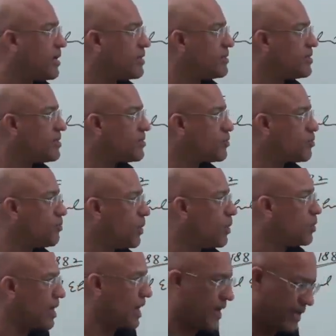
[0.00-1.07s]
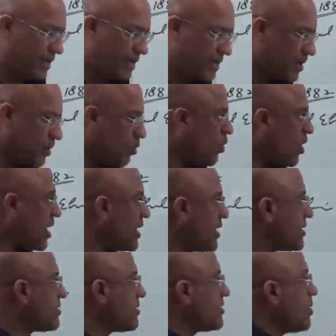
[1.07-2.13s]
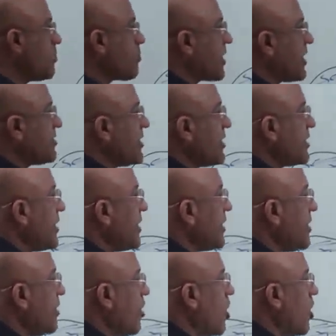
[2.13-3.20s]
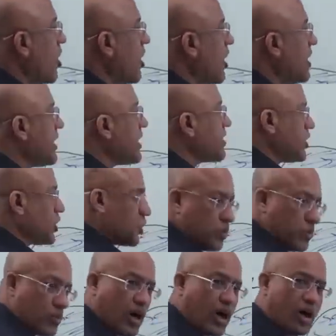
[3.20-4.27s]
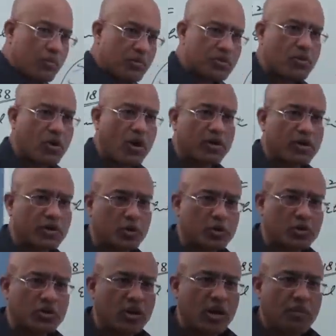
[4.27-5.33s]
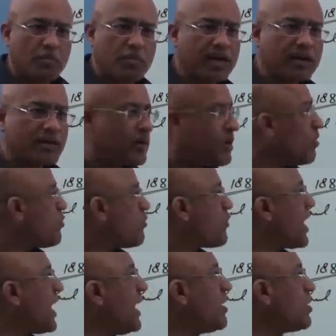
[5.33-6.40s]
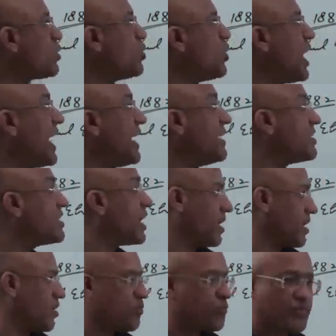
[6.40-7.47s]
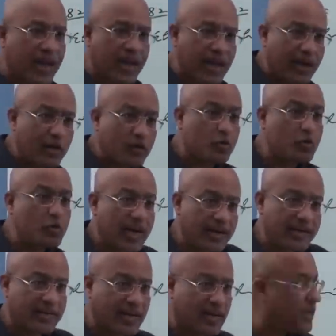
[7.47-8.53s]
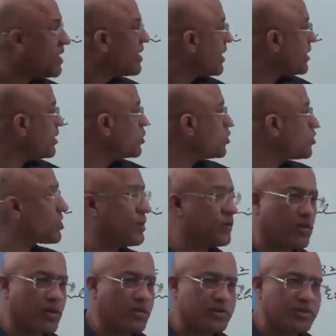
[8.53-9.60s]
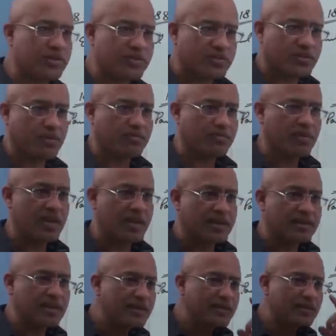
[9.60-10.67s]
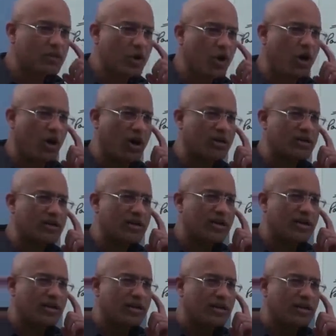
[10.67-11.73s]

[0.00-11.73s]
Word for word: this blue dye was present in all the tissues almost all tissues but failed to enter, failed to enter into central nervous system. Then he thought